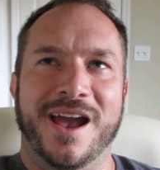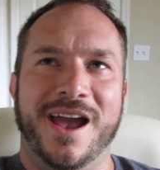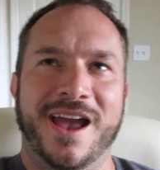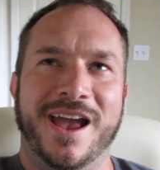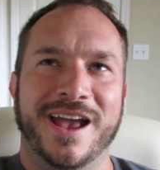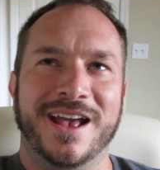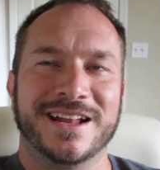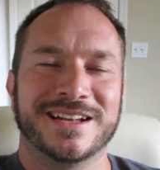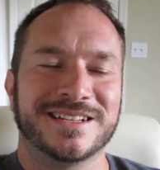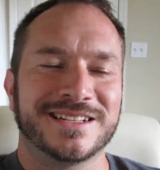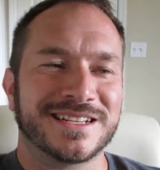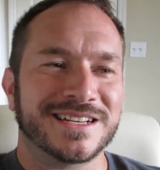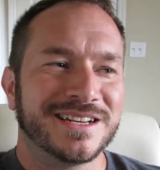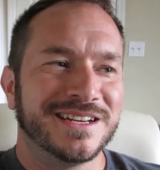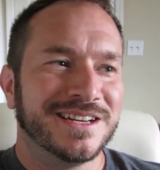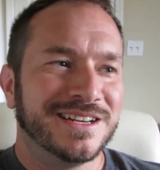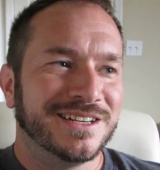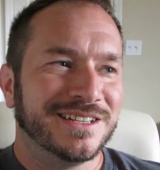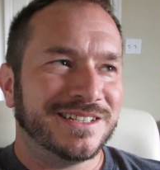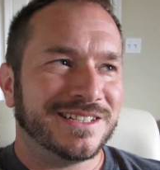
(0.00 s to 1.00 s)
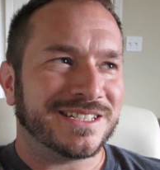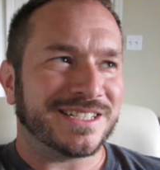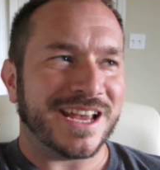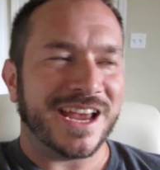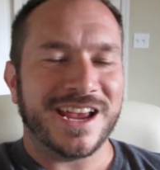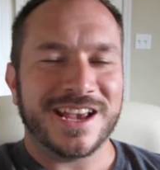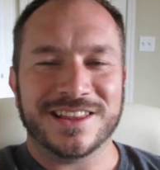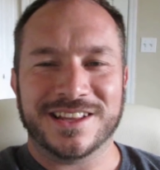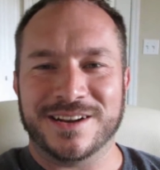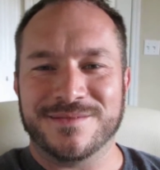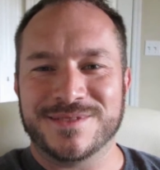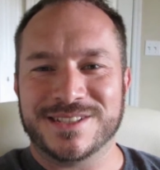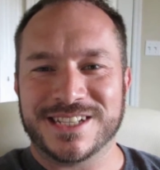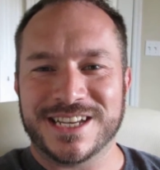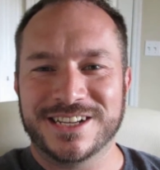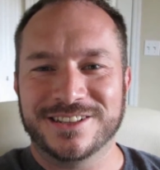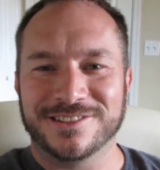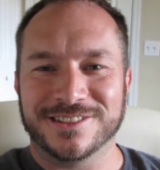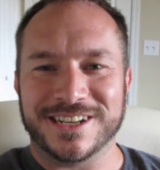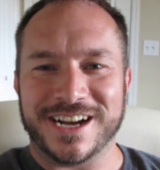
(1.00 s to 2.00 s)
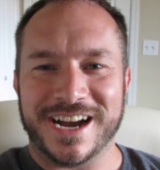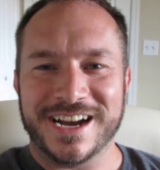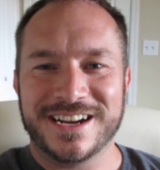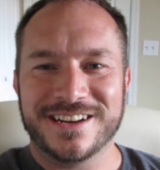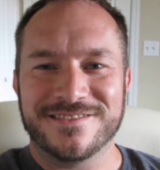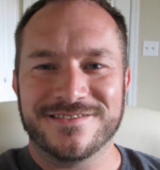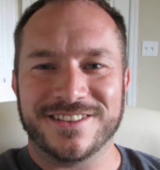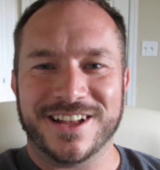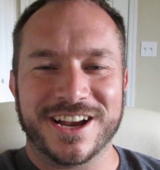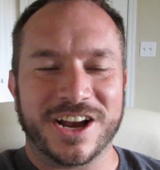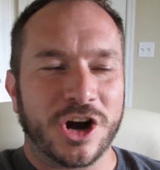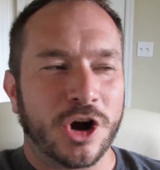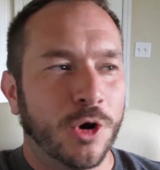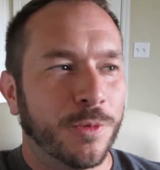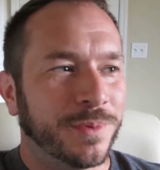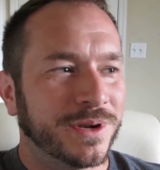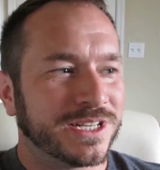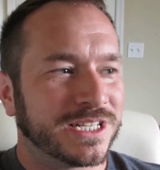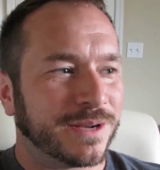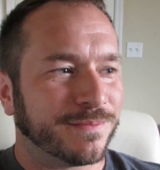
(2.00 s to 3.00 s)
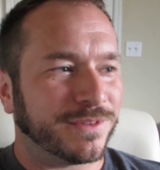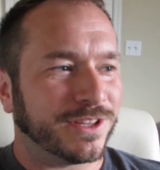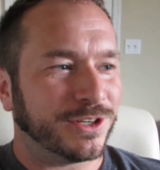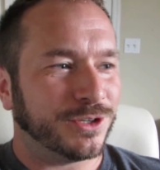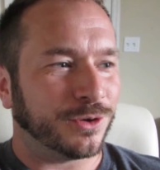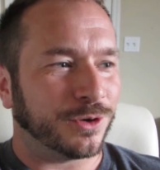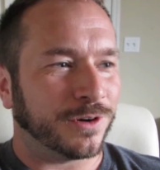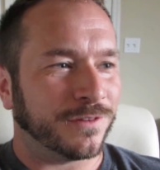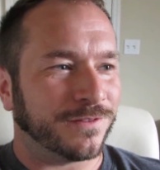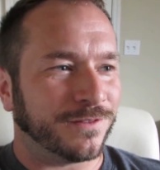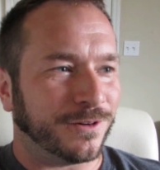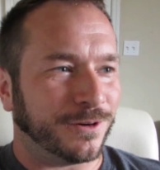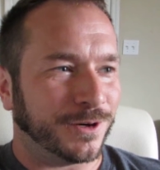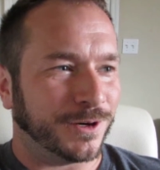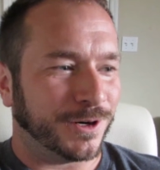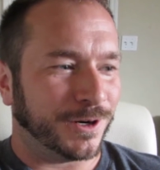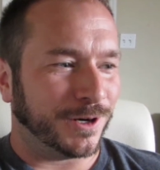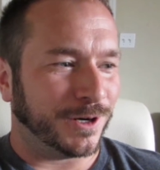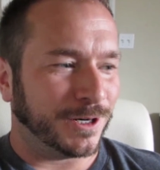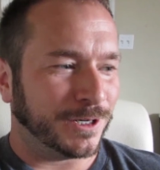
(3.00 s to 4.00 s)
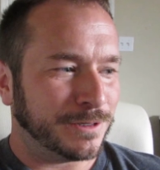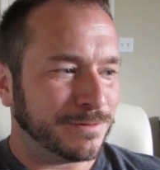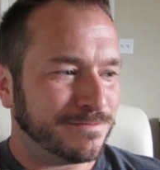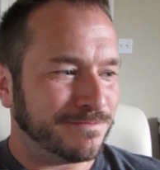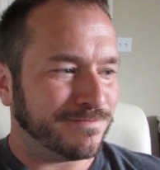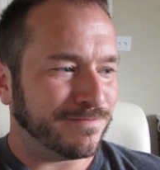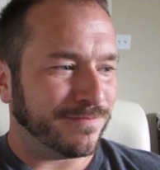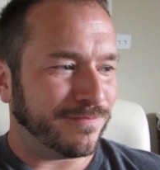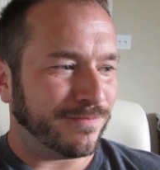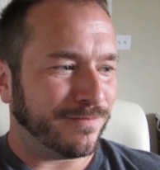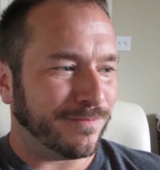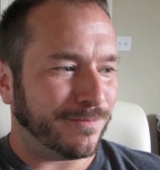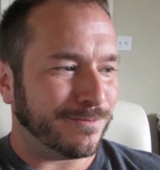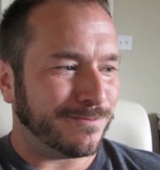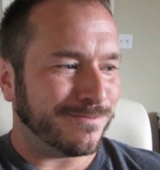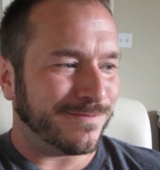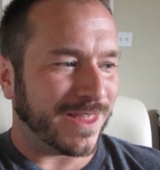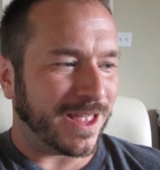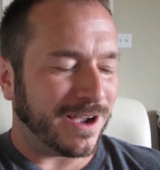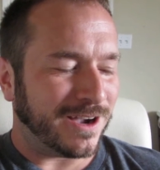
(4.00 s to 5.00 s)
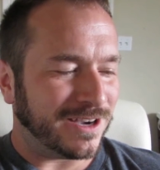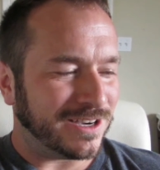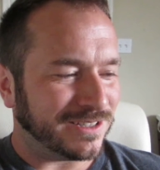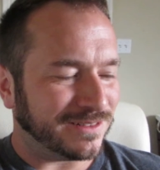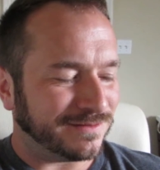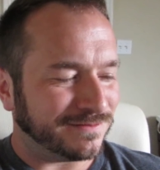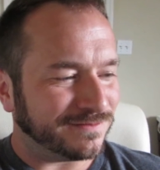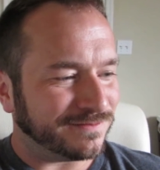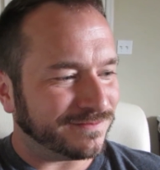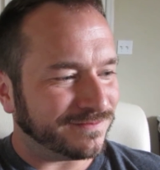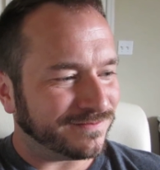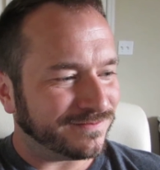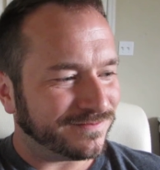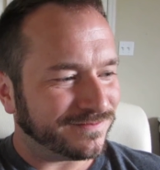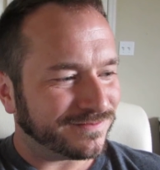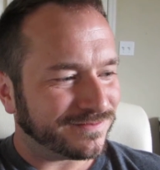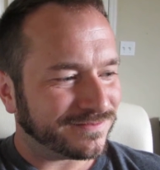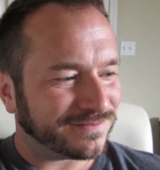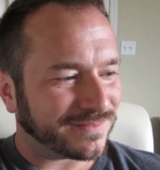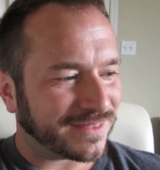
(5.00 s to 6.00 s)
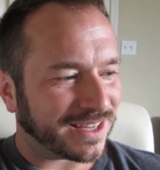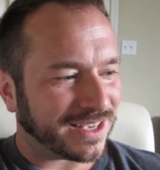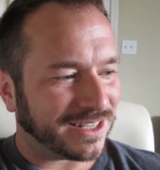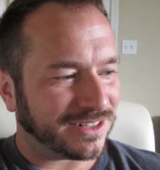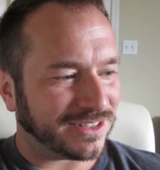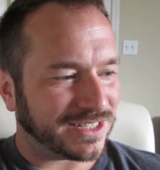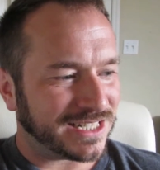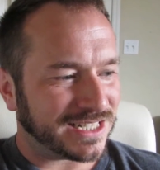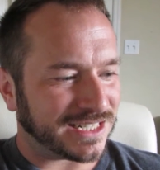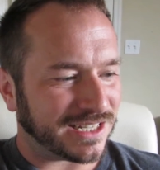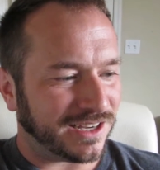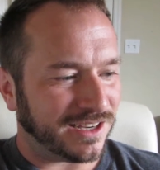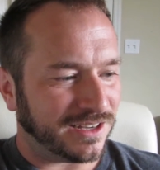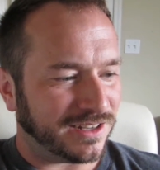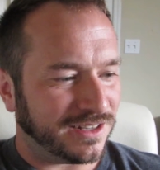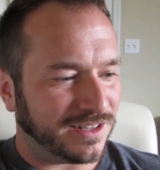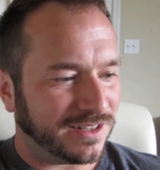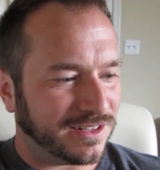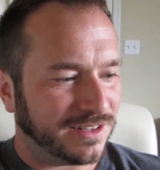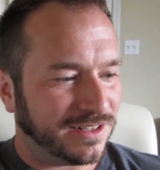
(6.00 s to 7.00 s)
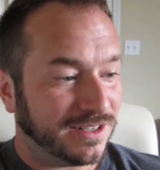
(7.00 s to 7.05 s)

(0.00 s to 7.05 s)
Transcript: and saying that I'm single kind of like opens up the door for, how do I say it?